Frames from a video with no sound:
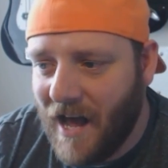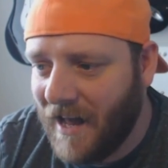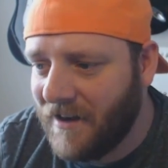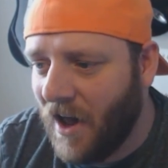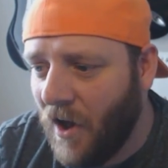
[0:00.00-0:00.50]

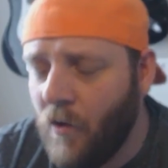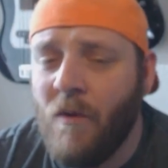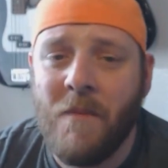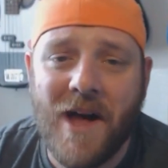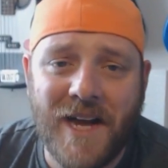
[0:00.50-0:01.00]
And
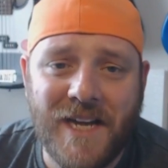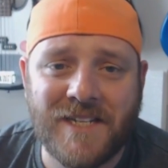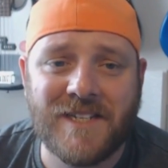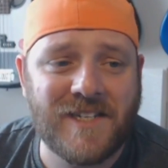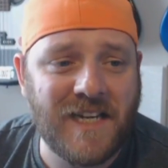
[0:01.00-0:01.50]
who am I
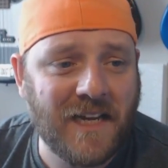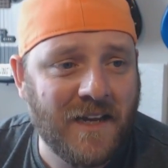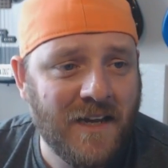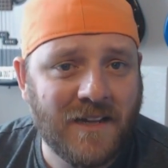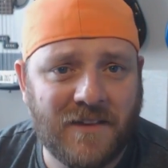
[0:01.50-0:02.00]
to say
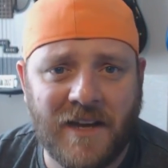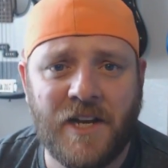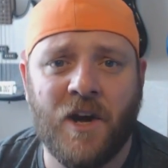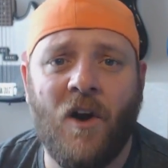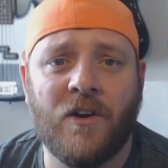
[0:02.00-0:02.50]
that he
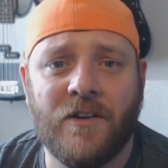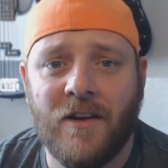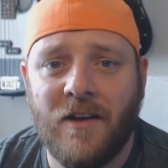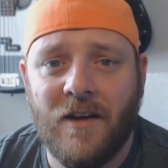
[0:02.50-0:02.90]
can't?